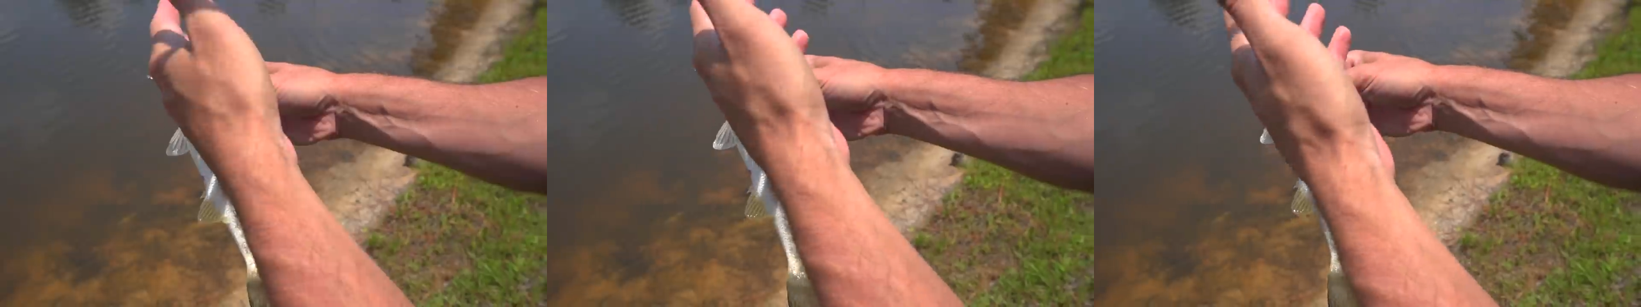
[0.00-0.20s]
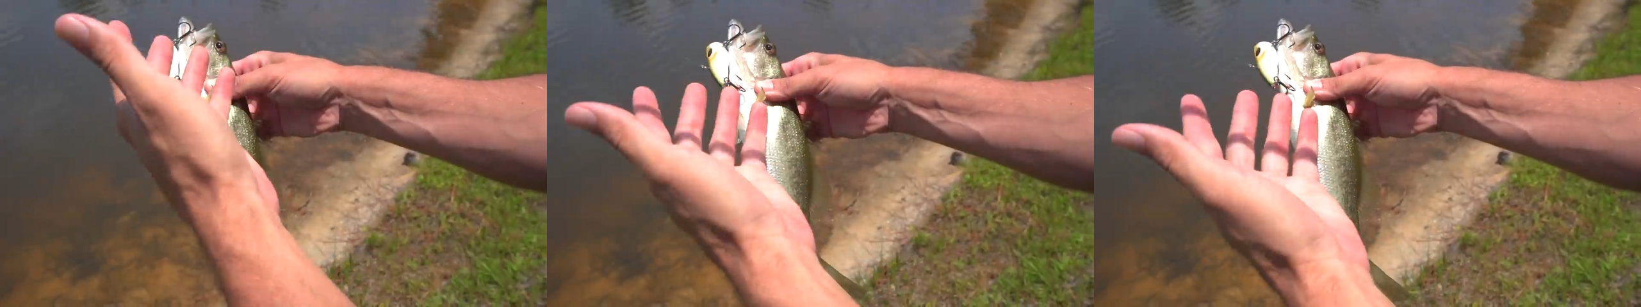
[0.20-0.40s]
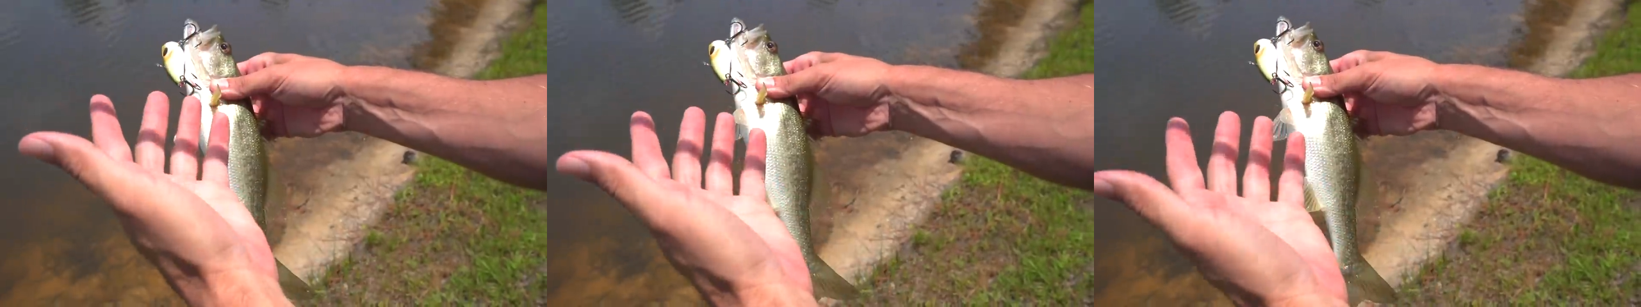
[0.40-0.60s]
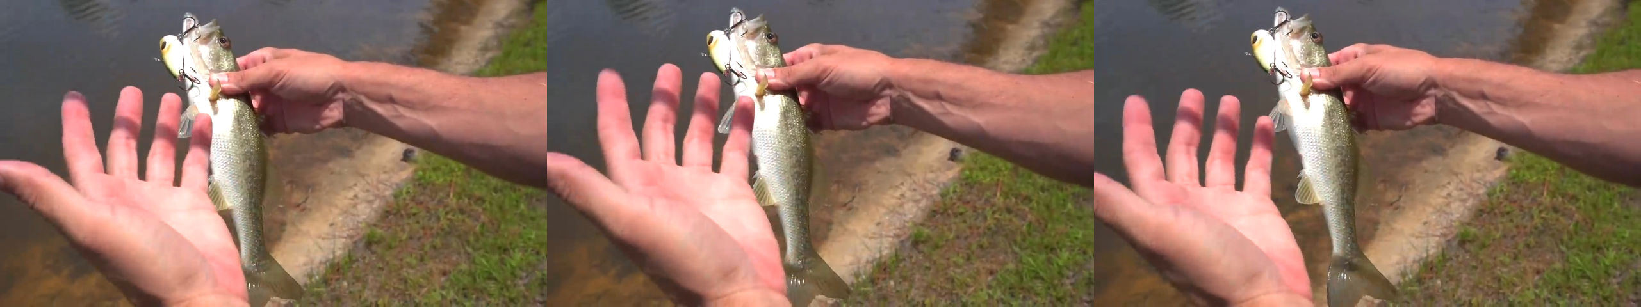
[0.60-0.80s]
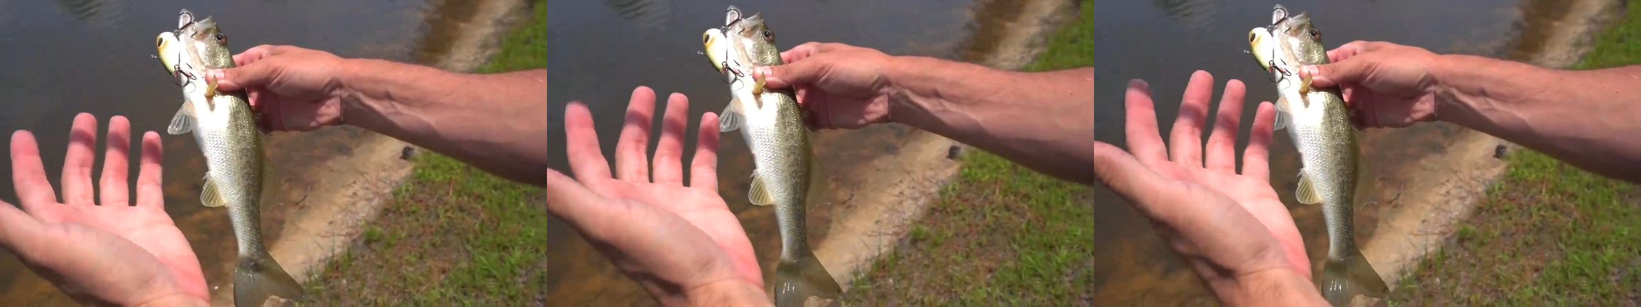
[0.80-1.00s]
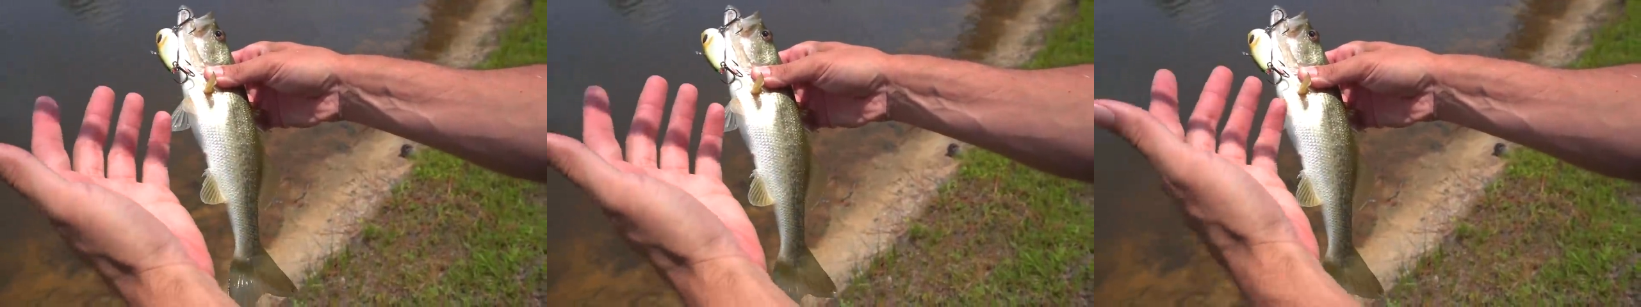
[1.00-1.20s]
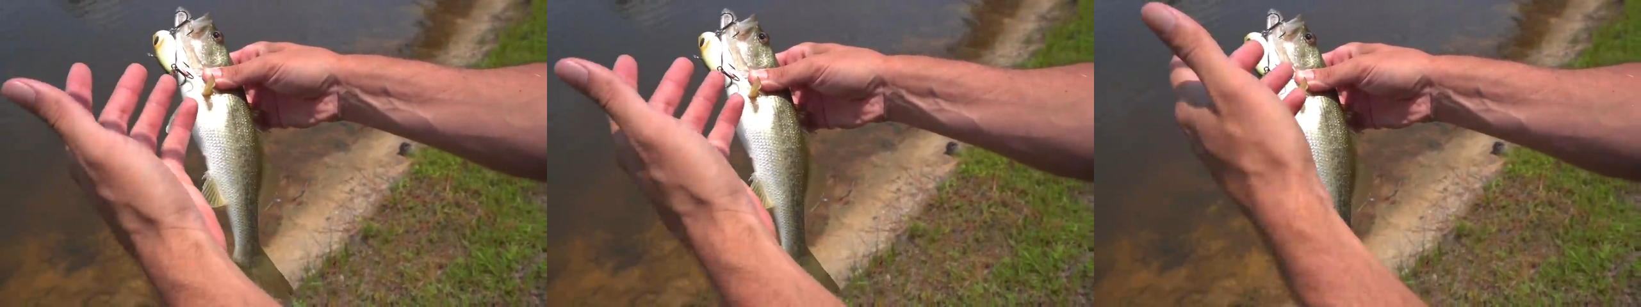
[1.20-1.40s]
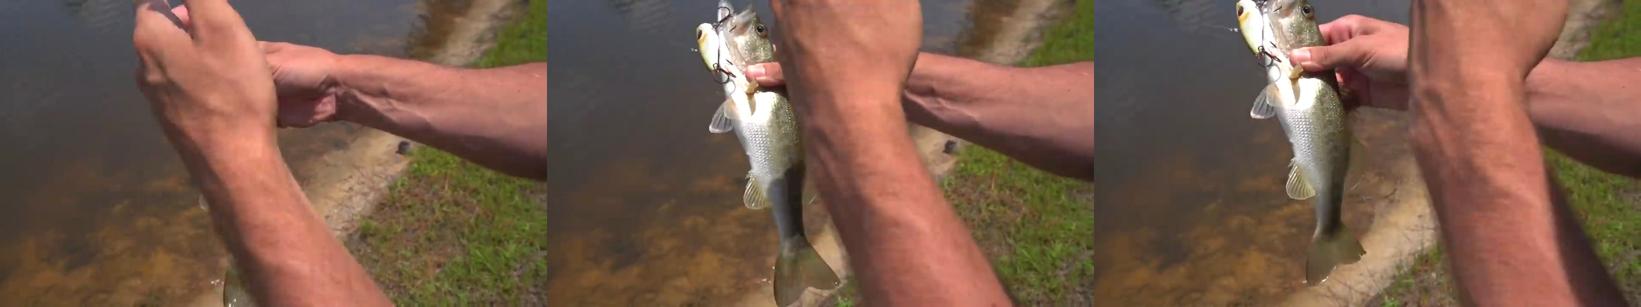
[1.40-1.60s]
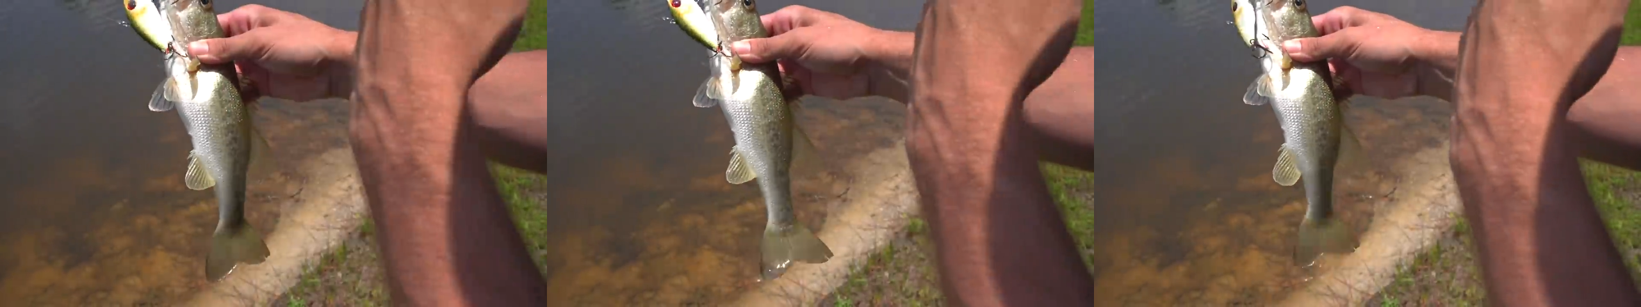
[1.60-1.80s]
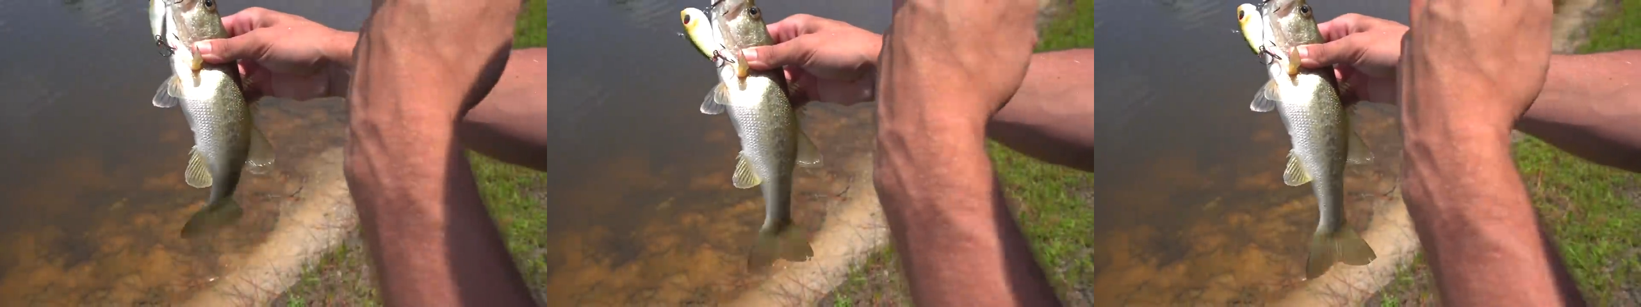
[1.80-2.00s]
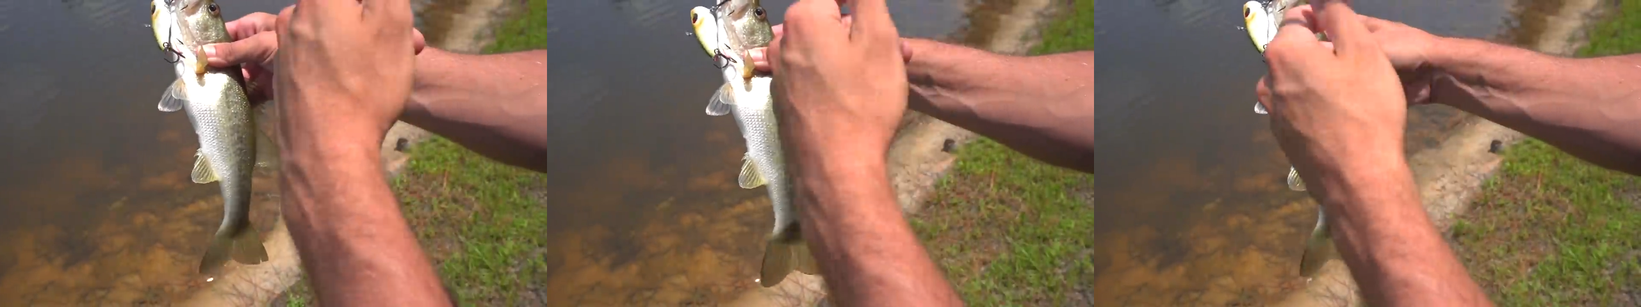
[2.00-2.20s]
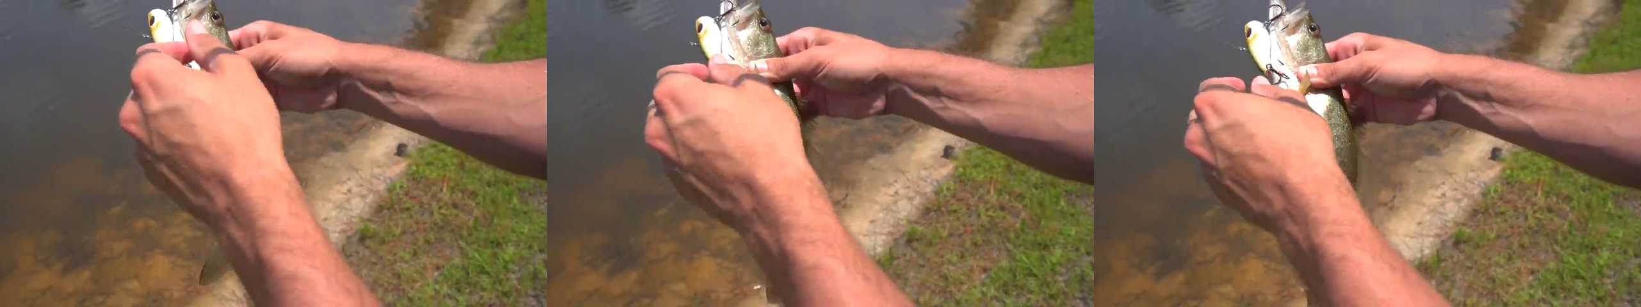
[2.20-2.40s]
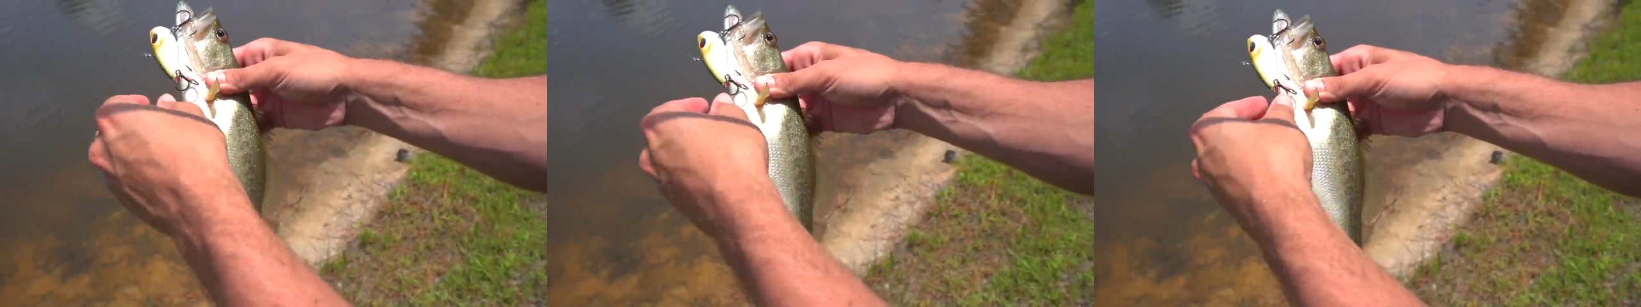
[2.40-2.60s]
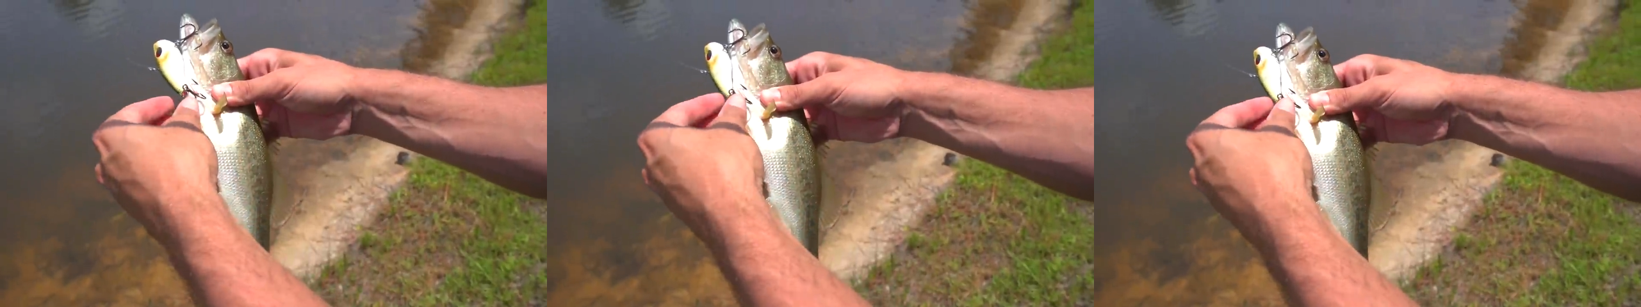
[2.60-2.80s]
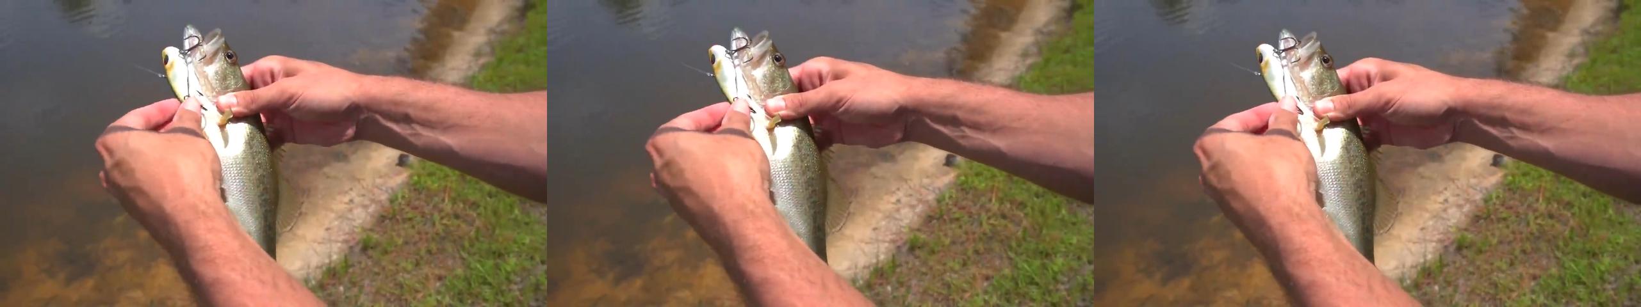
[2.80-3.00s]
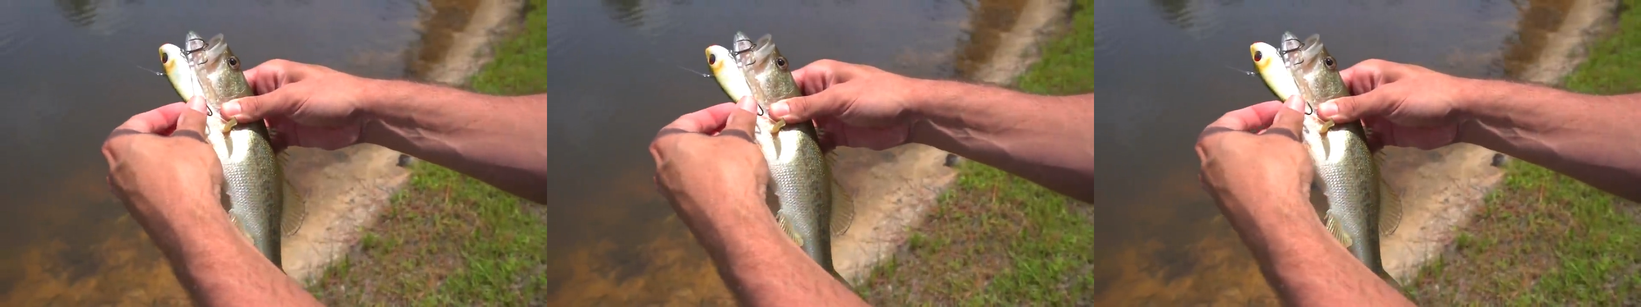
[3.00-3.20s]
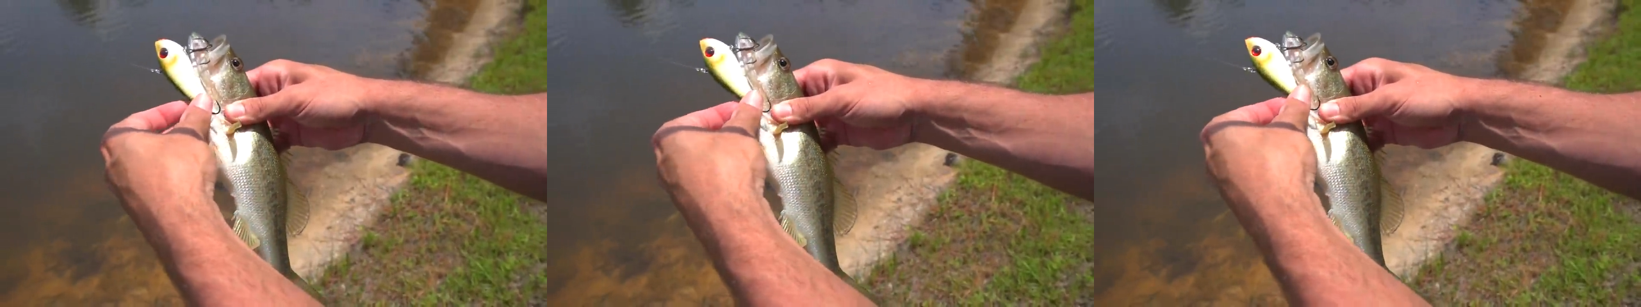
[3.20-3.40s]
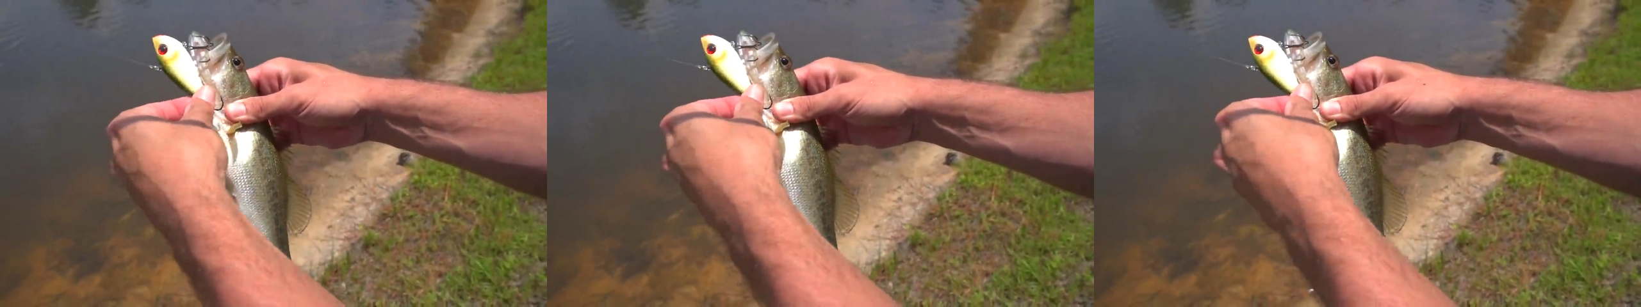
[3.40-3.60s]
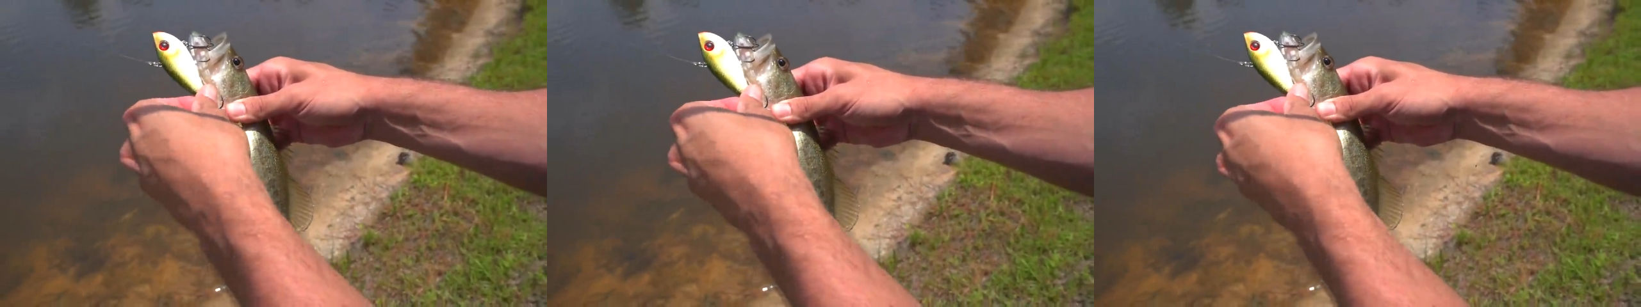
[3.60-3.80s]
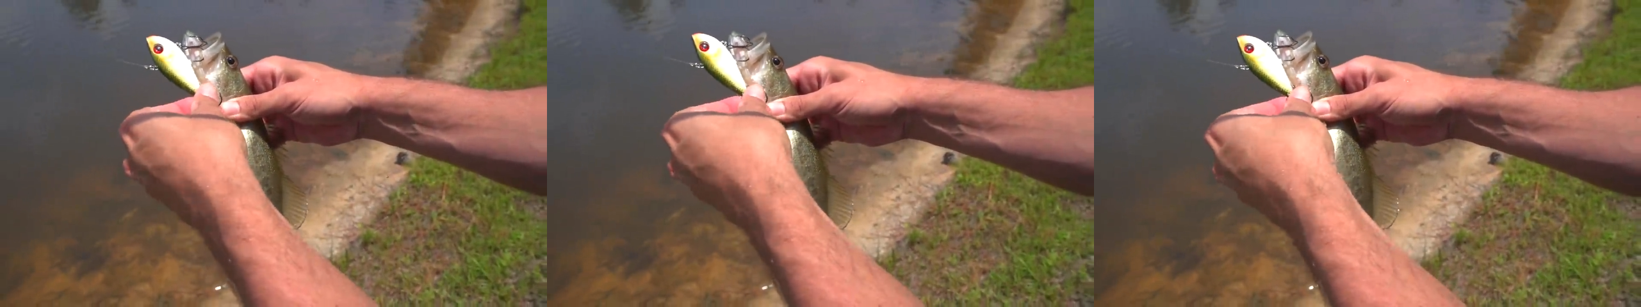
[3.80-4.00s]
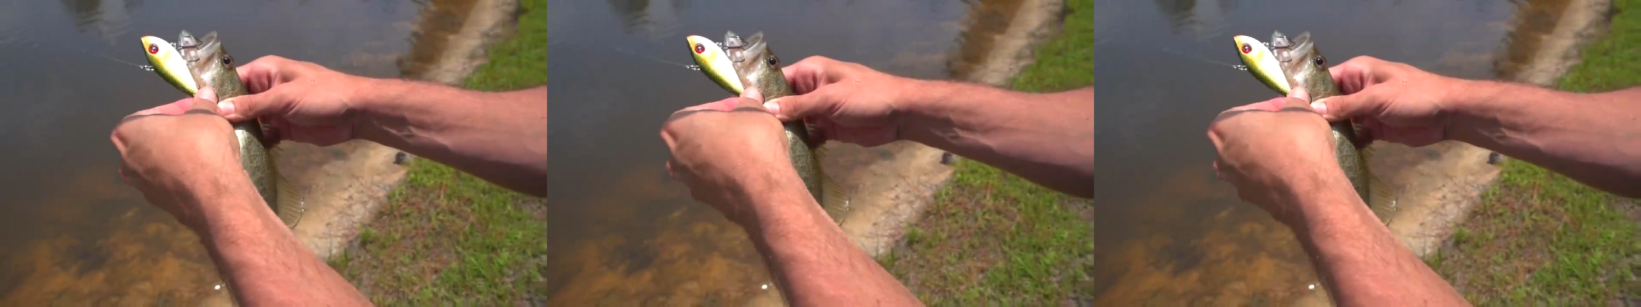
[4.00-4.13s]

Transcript: [unreadable: no face in view]